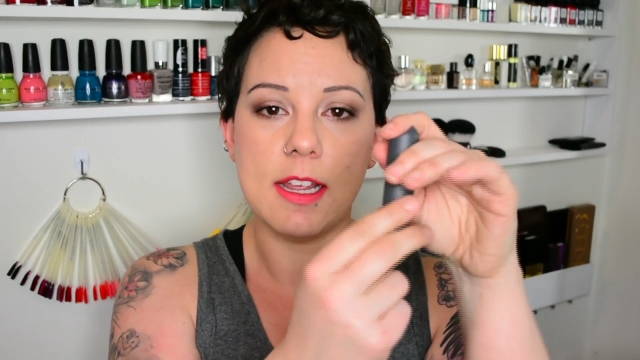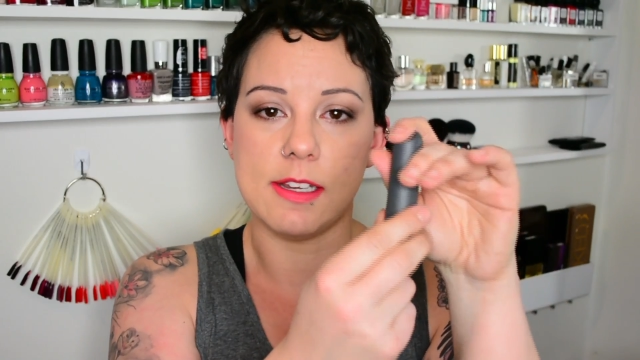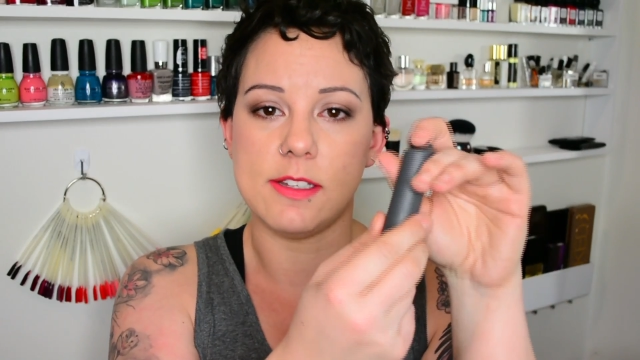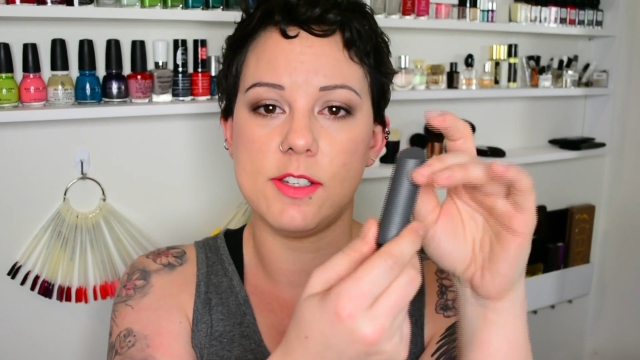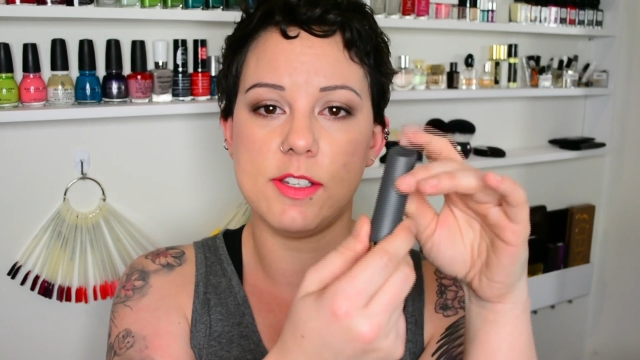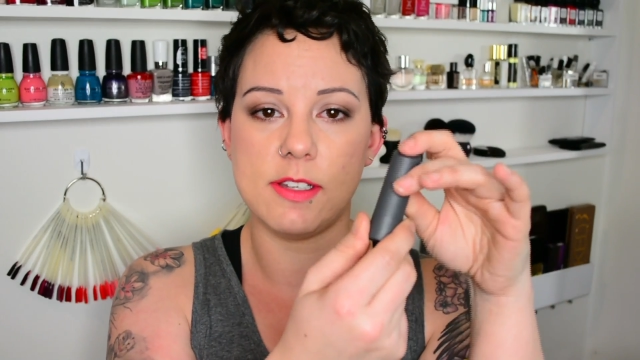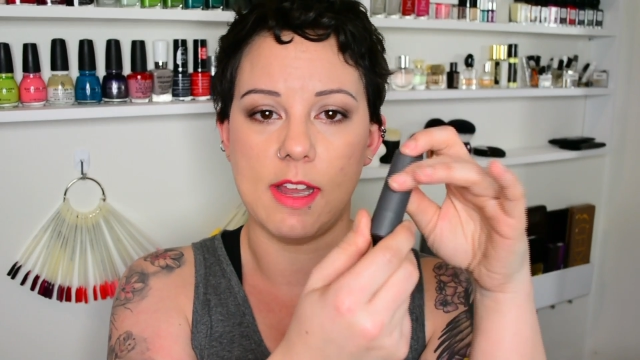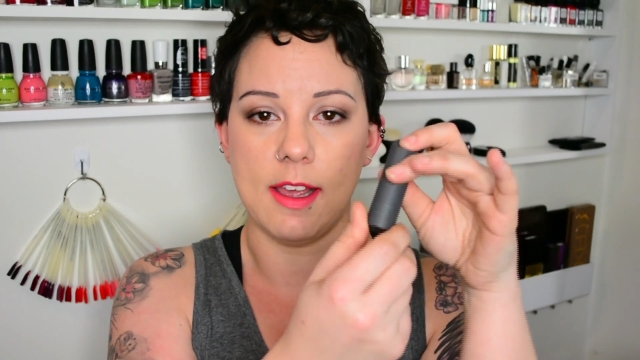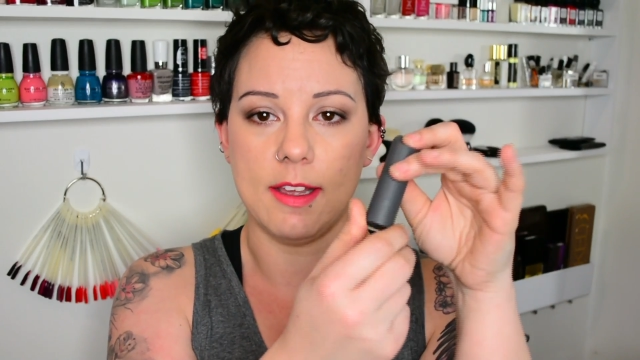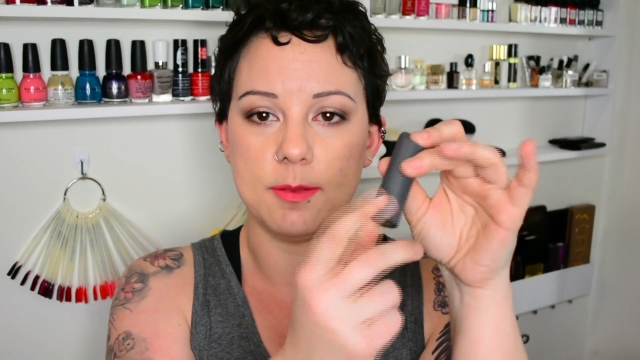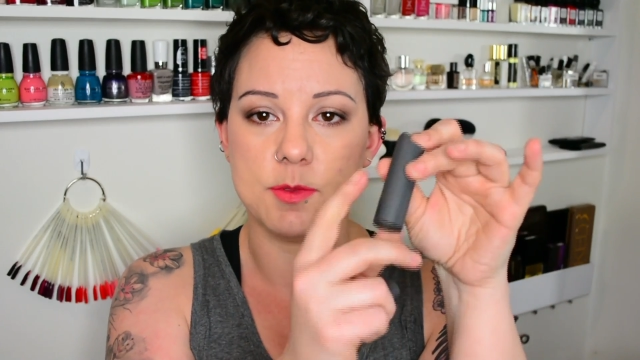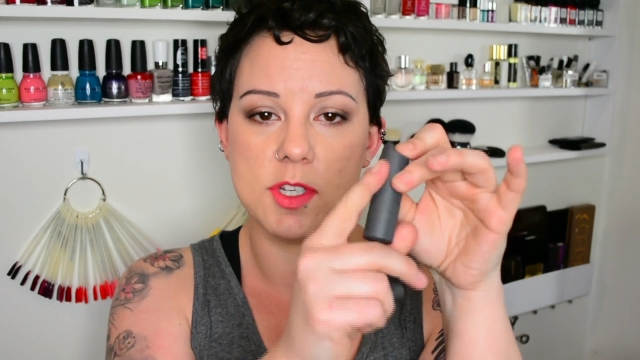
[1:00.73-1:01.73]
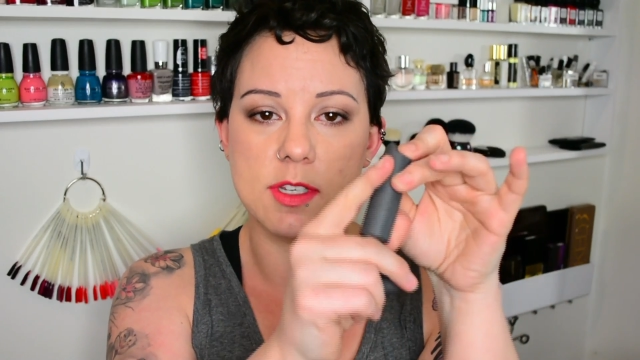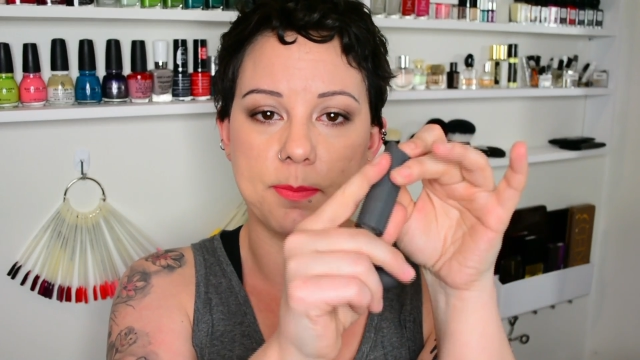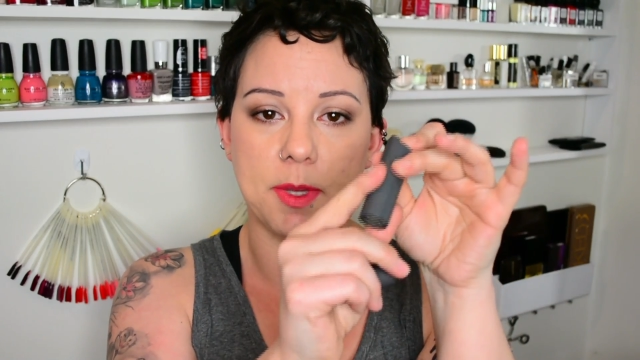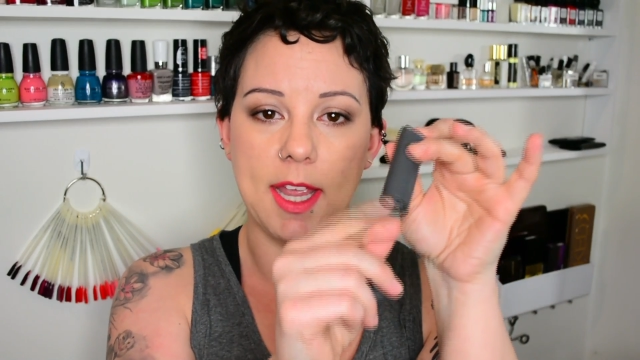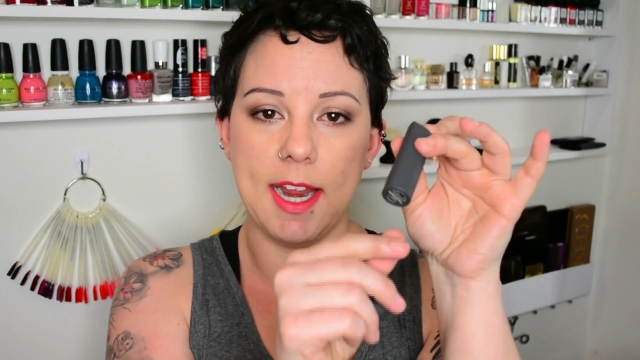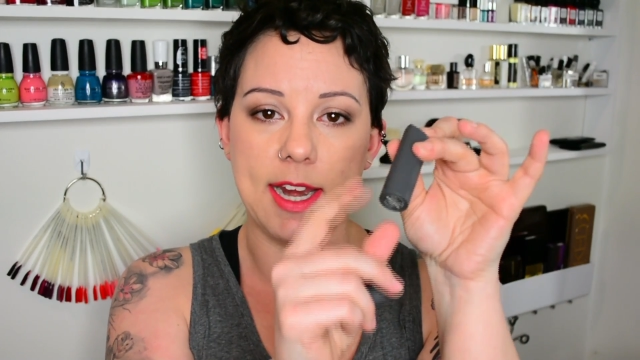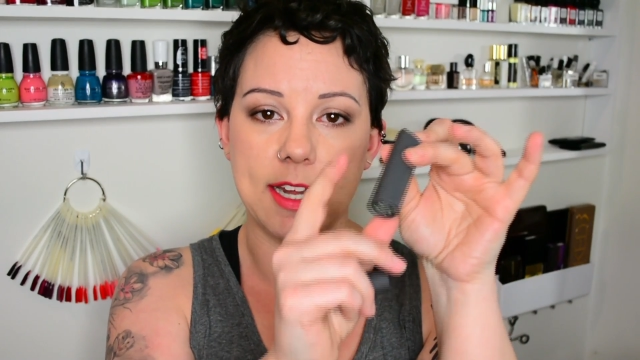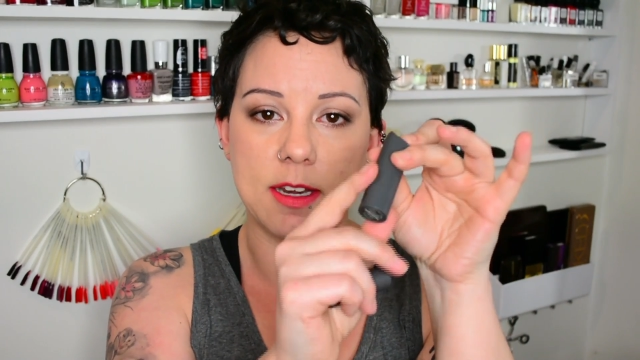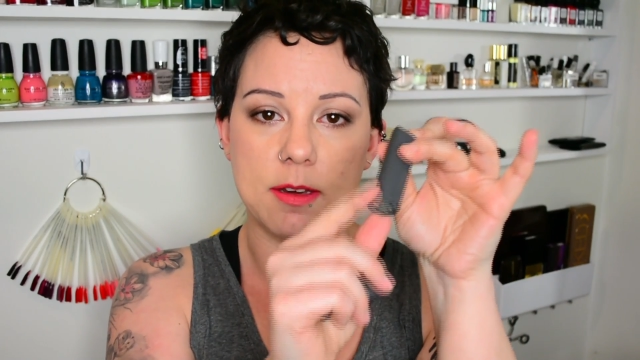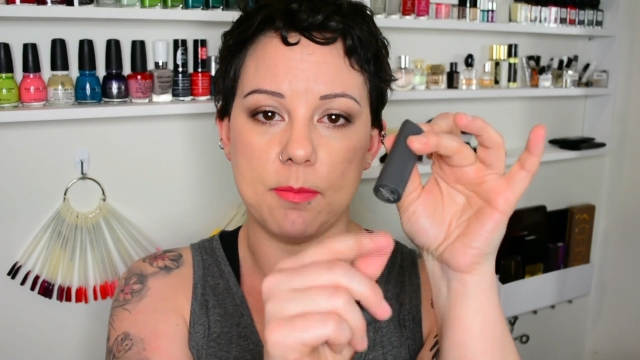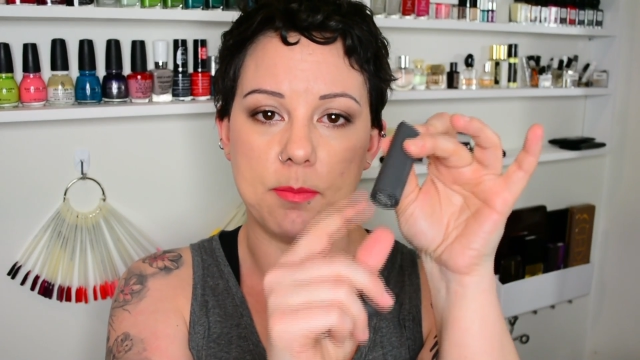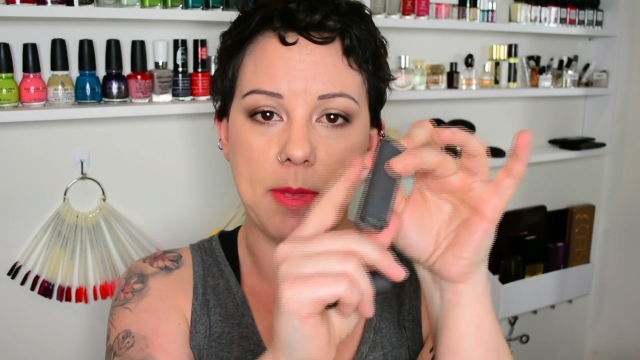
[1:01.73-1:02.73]
It's just a
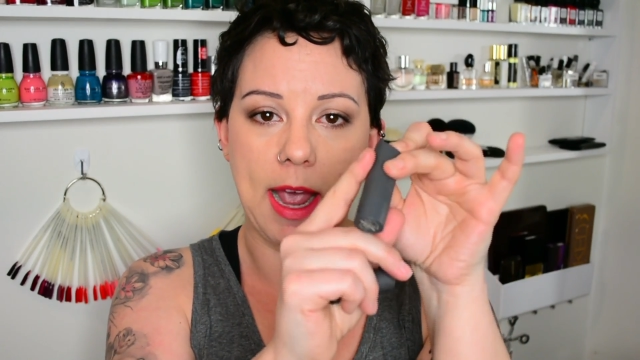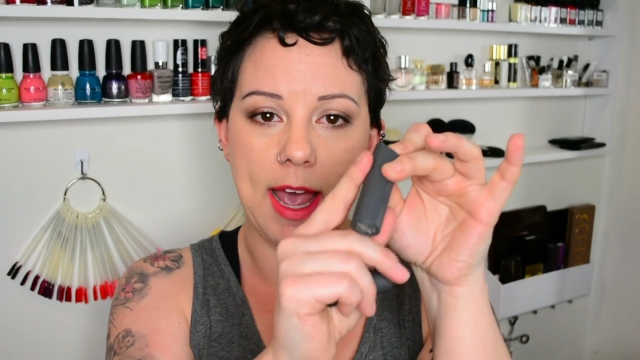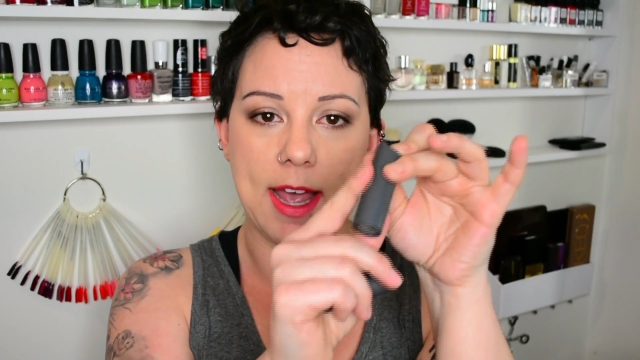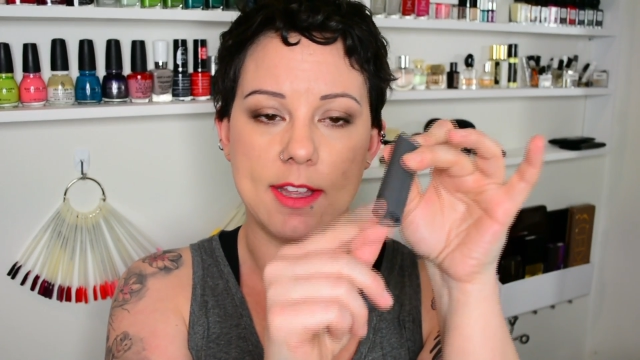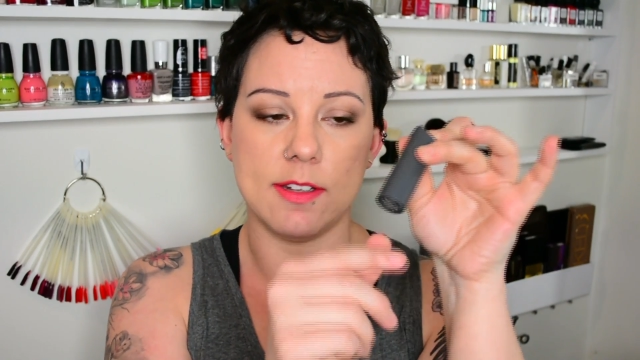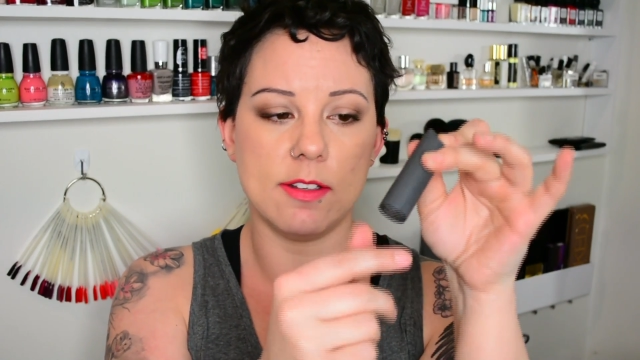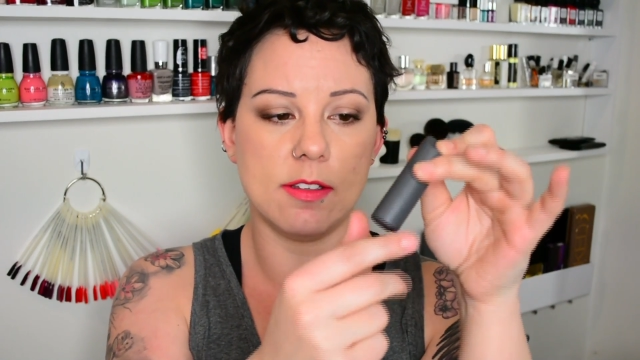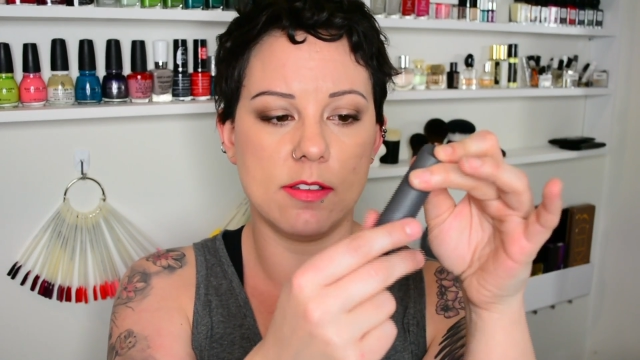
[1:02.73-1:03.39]
plain matte,